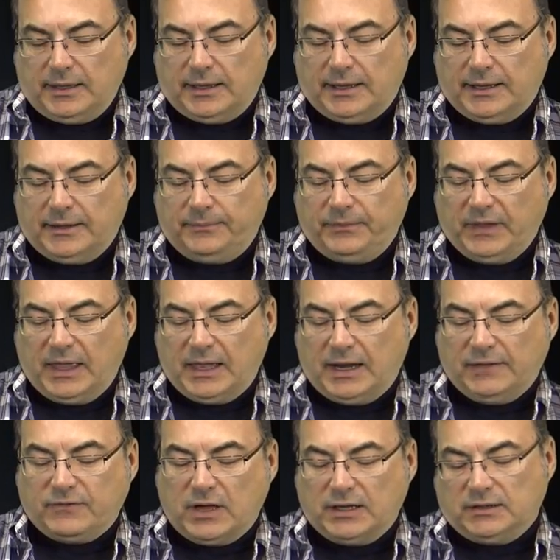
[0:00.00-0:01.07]
Um, and
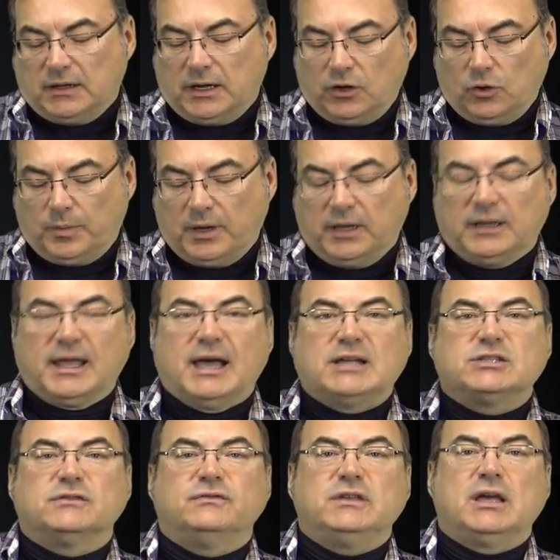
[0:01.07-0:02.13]
I've got audio
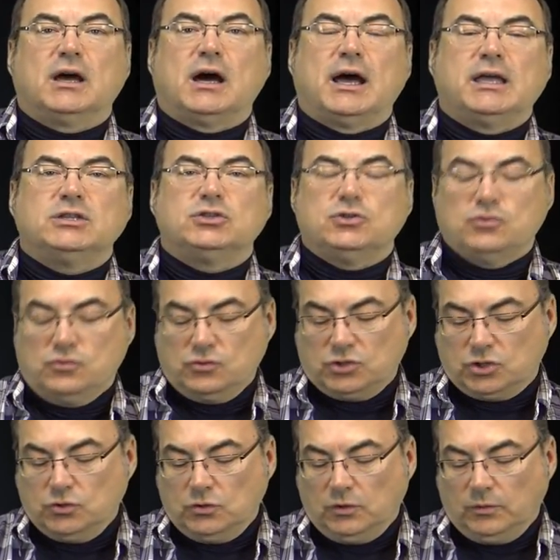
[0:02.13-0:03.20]
podcasts via
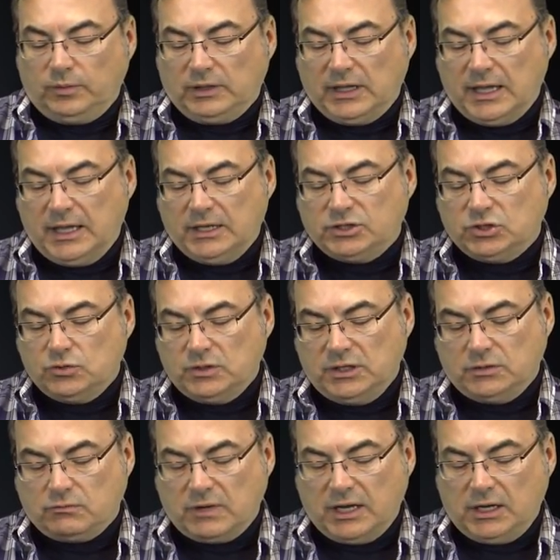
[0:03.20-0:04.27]
iTunes, Google Play,
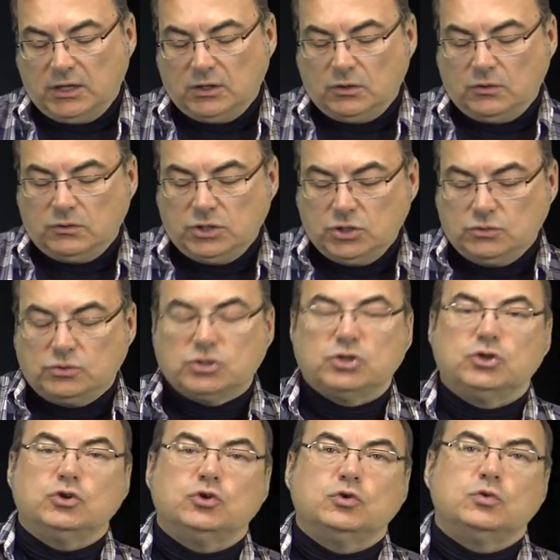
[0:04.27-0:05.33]
TuneIn Radio,
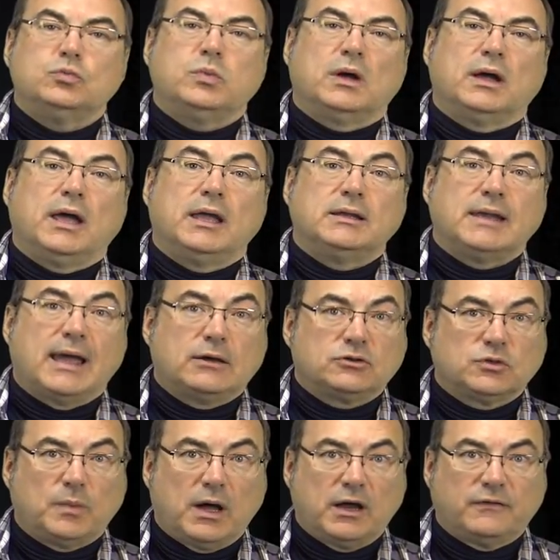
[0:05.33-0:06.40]
YouTube, and now
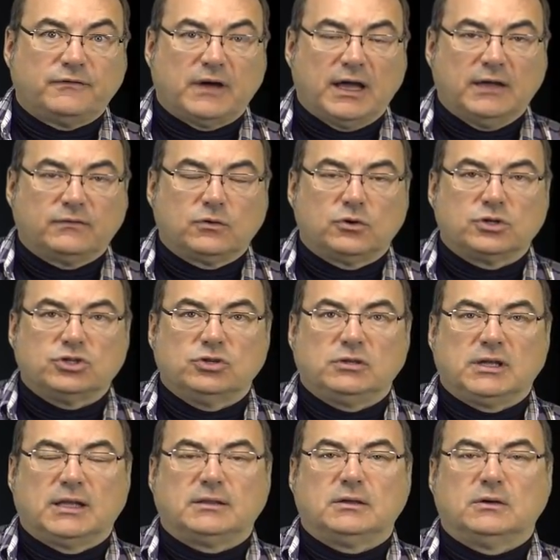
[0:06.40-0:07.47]
Spotify, of course. You can
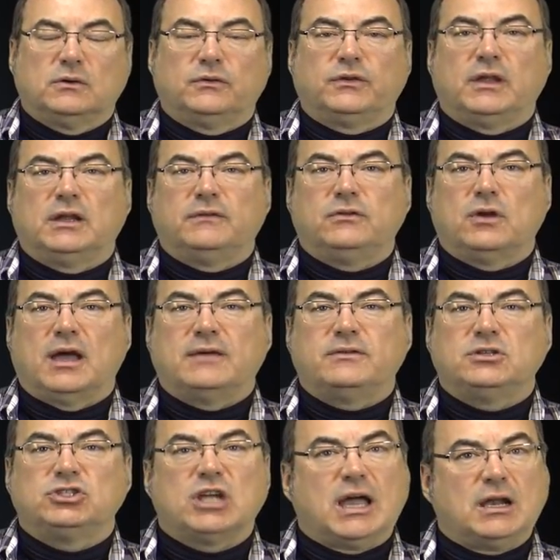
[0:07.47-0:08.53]
get those. And if you're
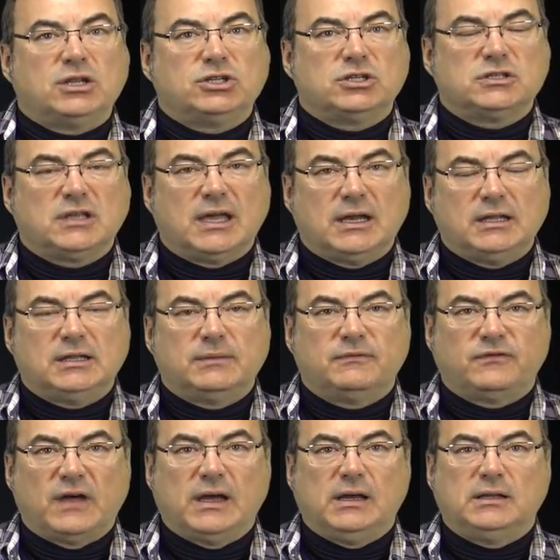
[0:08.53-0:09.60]
having challenges getting them,
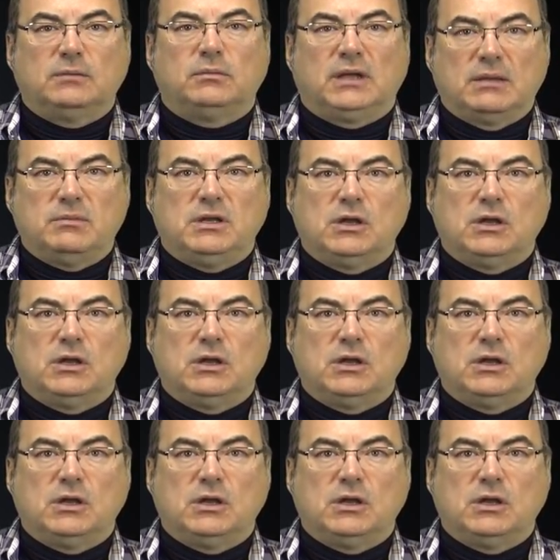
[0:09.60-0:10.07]
finding them, let me